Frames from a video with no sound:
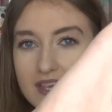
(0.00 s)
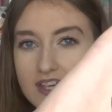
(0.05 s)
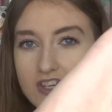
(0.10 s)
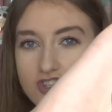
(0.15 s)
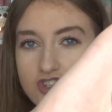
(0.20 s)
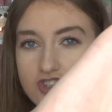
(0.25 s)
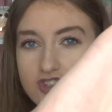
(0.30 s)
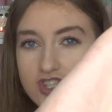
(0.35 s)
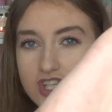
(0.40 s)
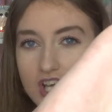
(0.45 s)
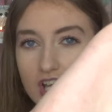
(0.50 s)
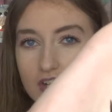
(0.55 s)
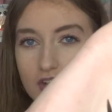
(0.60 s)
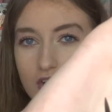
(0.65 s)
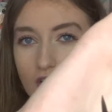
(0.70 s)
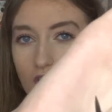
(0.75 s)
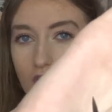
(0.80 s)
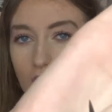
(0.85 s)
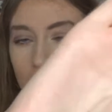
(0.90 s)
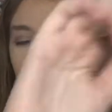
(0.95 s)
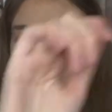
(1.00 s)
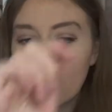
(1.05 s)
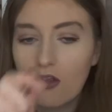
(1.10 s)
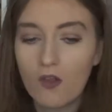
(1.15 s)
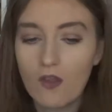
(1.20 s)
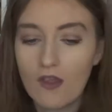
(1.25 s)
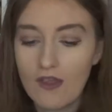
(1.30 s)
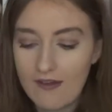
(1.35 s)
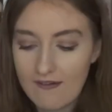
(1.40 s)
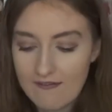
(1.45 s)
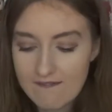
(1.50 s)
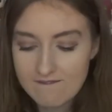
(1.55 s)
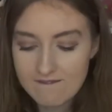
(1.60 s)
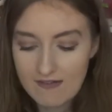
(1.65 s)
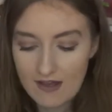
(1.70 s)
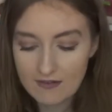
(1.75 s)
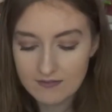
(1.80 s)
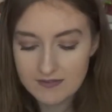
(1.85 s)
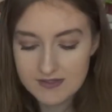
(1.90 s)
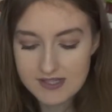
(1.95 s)
It's just a normal
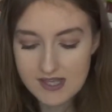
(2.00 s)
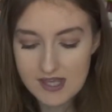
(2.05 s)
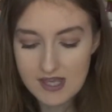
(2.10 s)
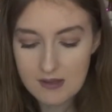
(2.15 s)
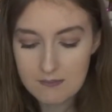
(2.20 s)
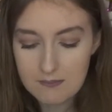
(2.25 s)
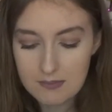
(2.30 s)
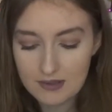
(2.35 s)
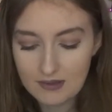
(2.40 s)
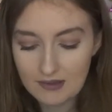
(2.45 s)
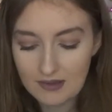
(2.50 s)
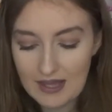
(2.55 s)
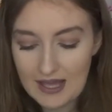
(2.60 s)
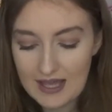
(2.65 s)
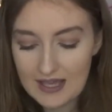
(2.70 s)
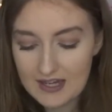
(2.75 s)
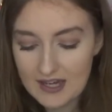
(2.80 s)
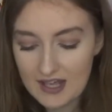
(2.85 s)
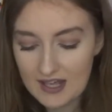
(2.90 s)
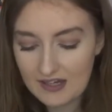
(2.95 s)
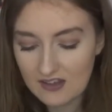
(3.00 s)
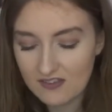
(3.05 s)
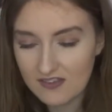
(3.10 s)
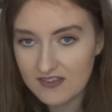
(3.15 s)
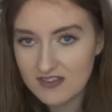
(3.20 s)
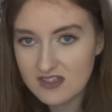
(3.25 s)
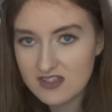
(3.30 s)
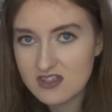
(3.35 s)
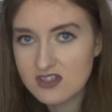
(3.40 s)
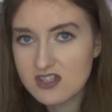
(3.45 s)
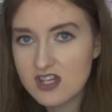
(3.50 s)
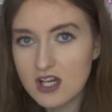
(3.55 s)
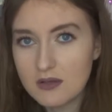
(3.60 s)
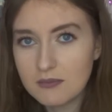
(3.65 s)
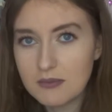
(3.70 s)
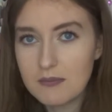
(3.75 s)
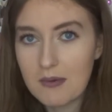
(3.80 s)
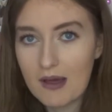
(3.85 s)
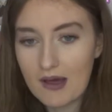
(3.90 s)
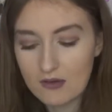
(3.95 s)
felt tip liner, and I think this is
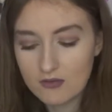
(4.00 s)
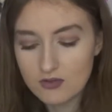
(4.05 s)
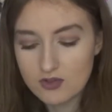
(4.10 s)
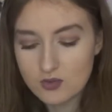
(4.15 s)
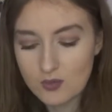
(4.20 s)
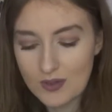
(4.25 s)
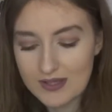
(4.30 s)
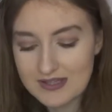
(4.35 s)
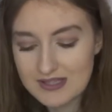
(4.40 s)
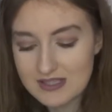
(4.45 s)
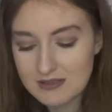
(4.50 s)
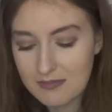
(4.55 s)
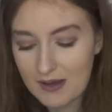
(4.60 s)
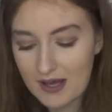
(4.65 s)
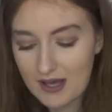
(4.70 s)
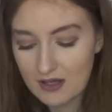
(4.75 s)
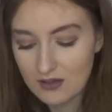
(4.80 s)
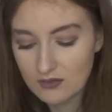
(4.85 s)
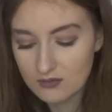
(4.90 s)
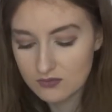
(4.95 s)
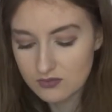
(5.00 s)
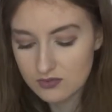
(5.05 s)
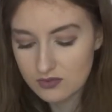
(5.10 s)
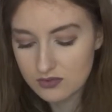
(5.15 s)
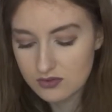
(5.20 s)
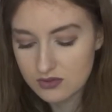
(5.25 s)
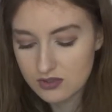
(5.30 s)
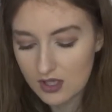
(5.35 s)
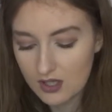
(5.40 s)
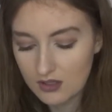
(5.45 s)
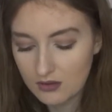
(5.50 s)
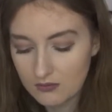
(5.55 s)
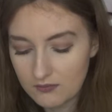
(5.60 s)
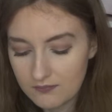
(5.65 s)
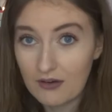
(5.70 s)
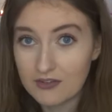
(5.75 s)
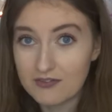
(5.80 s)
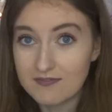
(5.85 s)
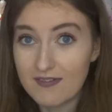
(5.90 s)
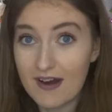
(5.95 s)
normally about £20, so
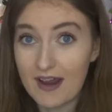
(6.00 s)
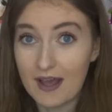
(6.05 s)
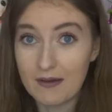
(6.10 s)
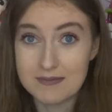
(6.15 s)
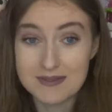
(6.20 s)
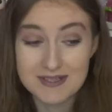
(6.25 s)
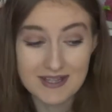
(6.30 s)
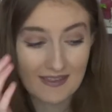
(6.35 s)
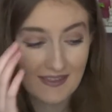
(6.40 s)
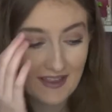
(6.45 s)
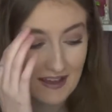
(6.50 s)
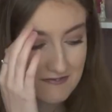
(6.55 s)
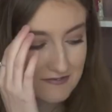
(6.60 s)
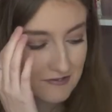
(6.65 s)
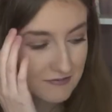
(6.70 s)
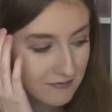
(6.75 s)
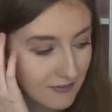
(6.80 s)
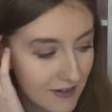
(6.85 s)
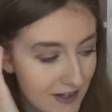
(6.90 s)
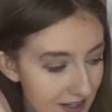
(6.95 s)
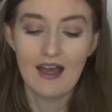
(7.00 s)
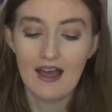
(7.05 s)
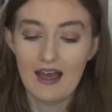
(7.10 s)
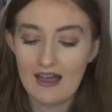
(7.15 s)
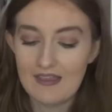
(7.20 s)
I was very happy to get that for free.